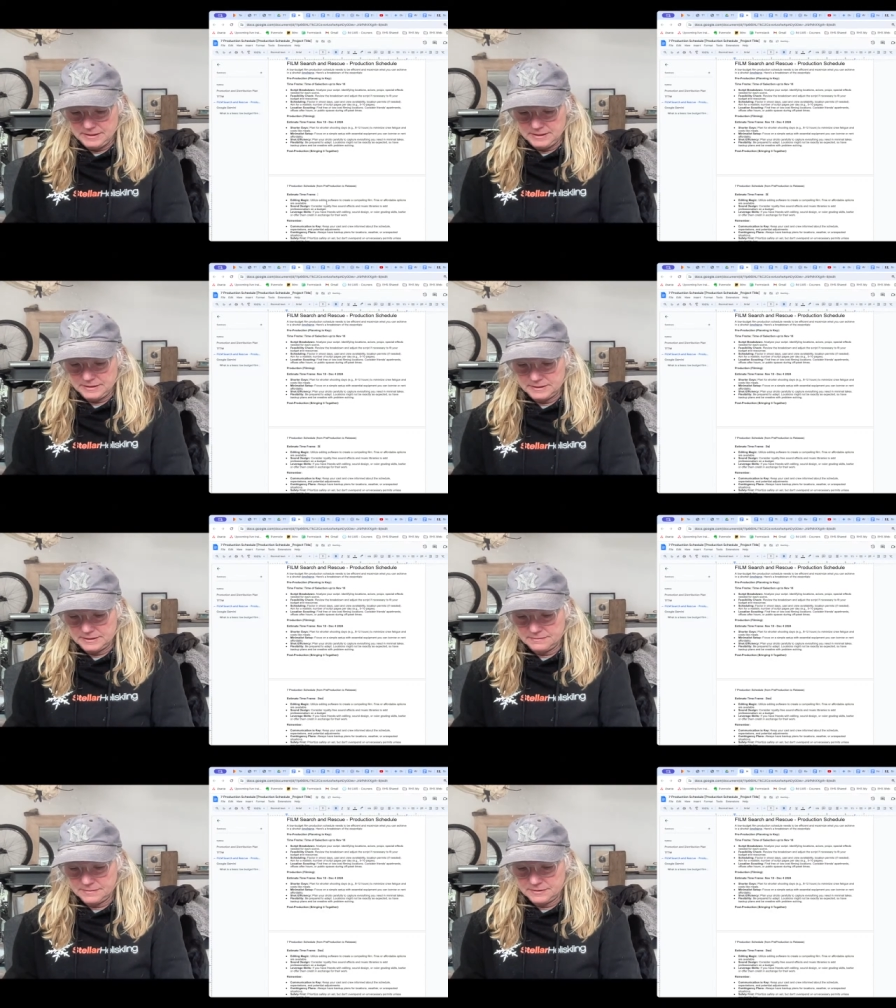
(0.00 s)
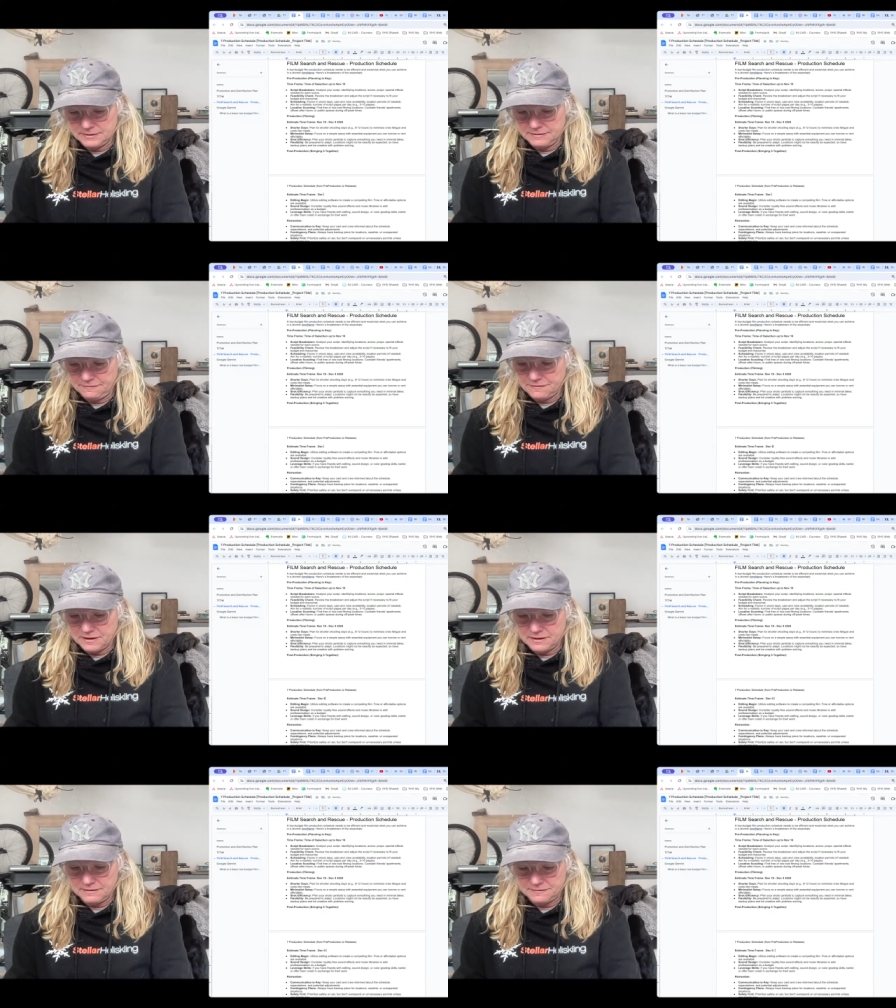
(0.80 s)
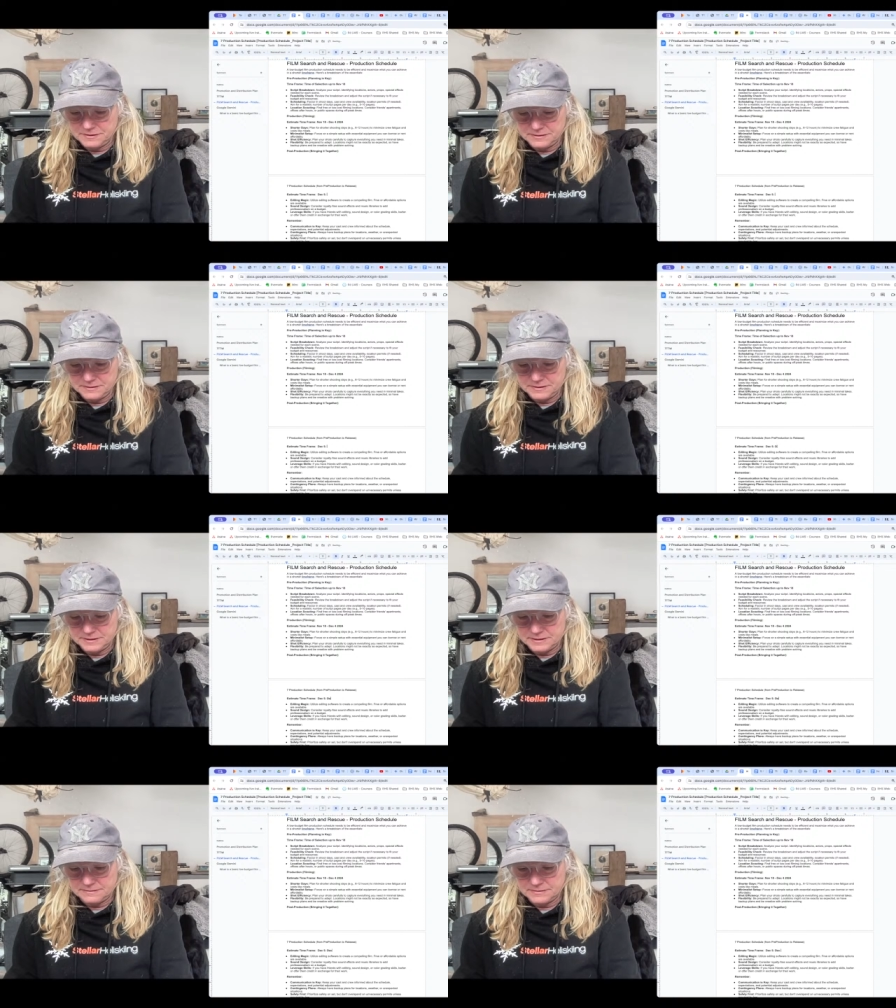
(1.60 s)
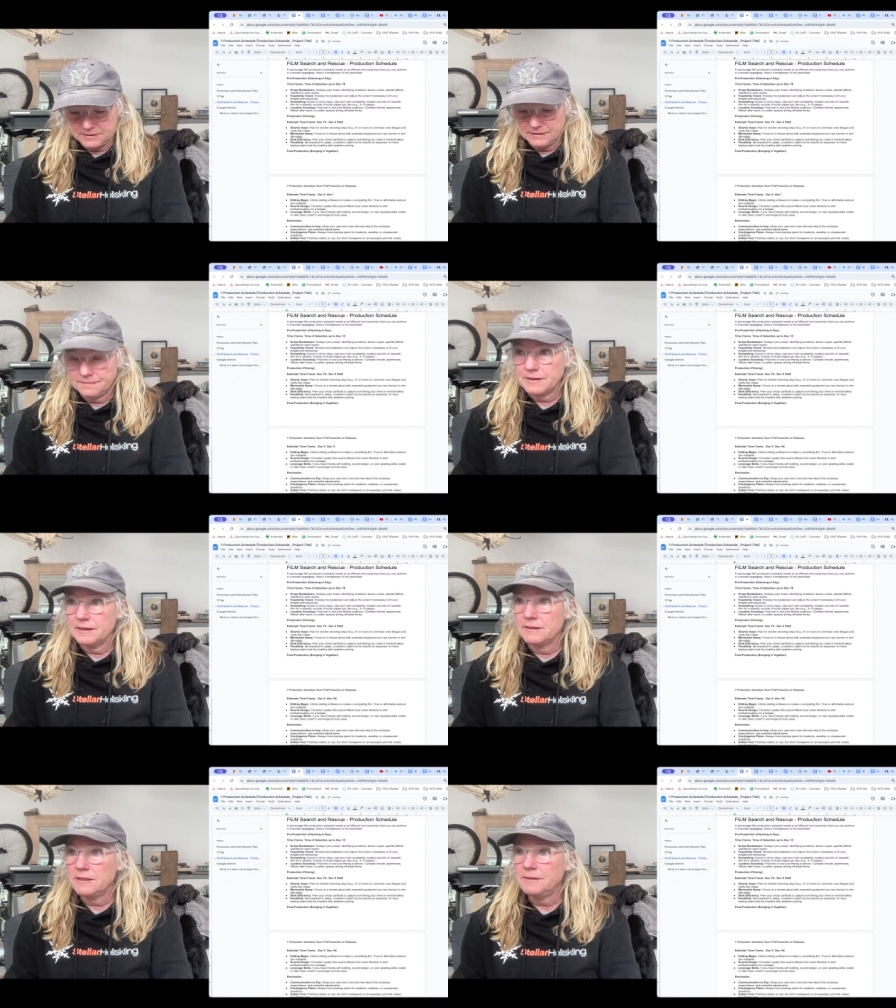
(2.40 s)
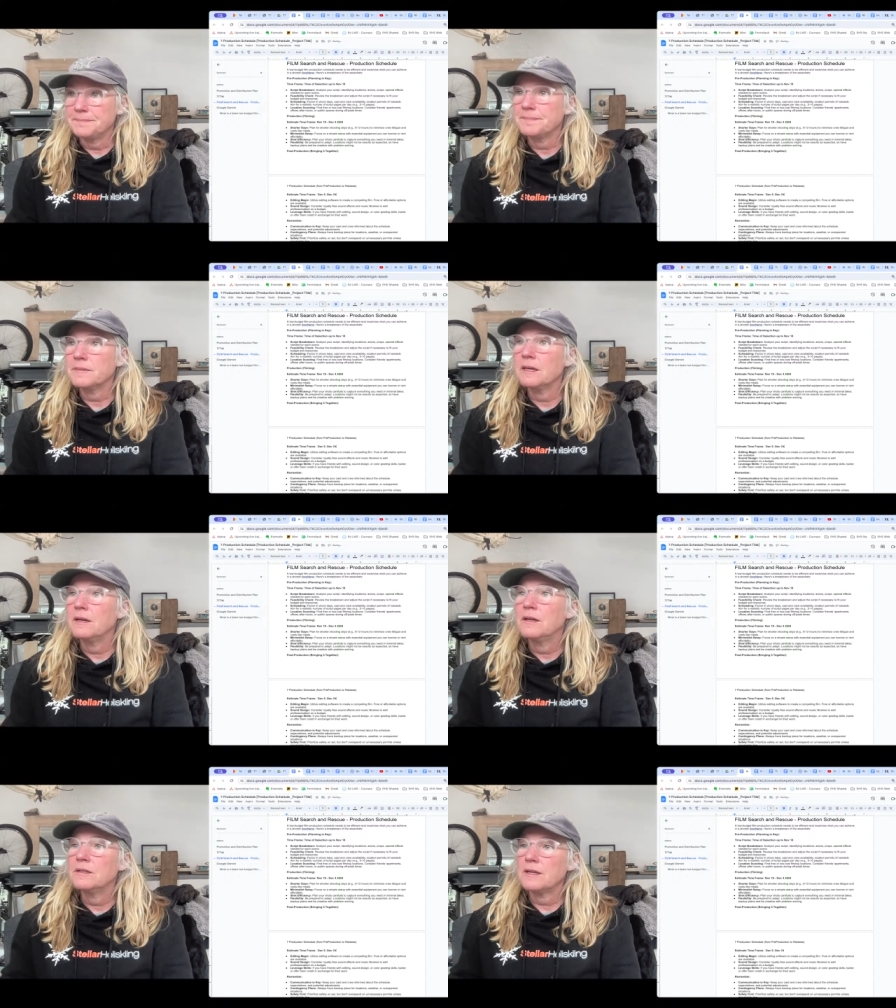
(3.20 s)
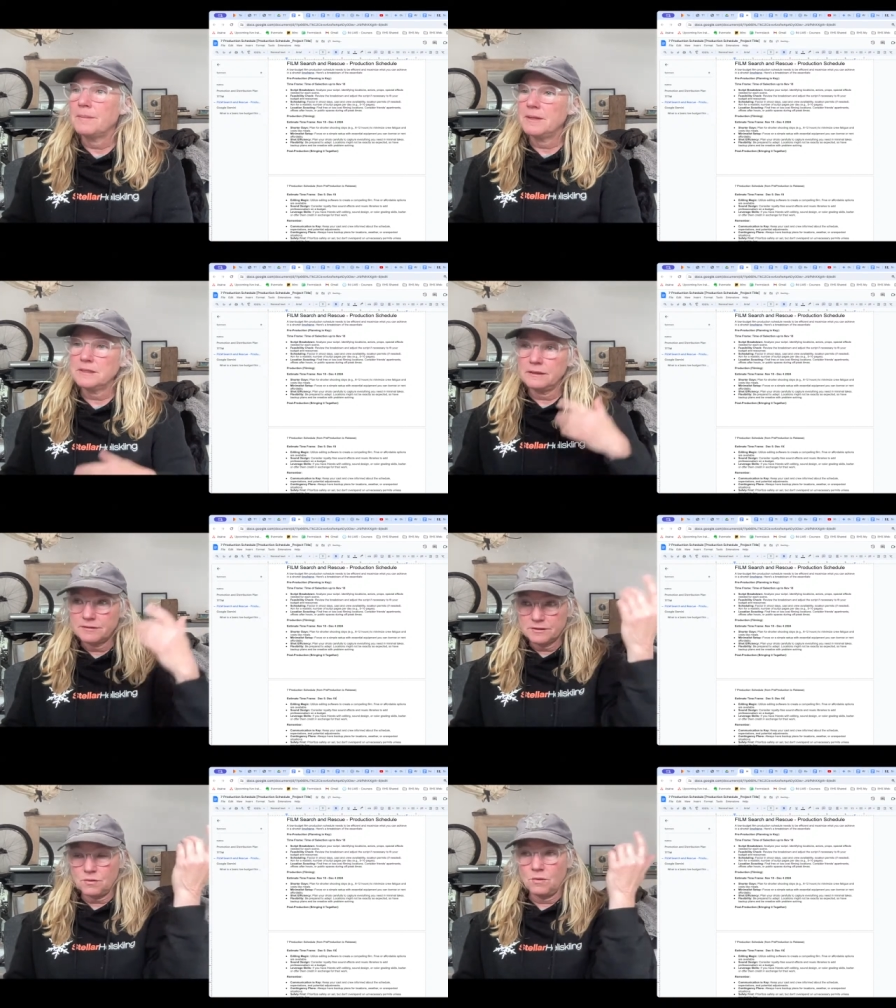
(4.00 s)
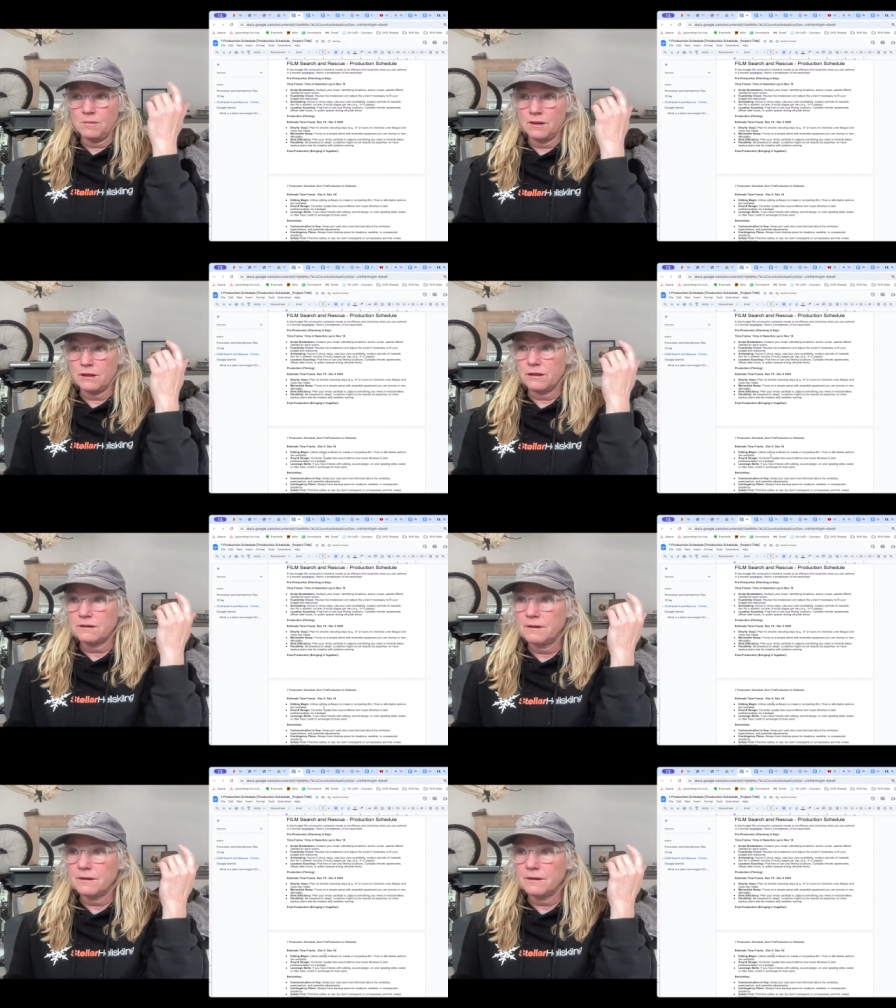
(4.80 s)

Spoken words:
December 5 to December 18. So that basically was a whole month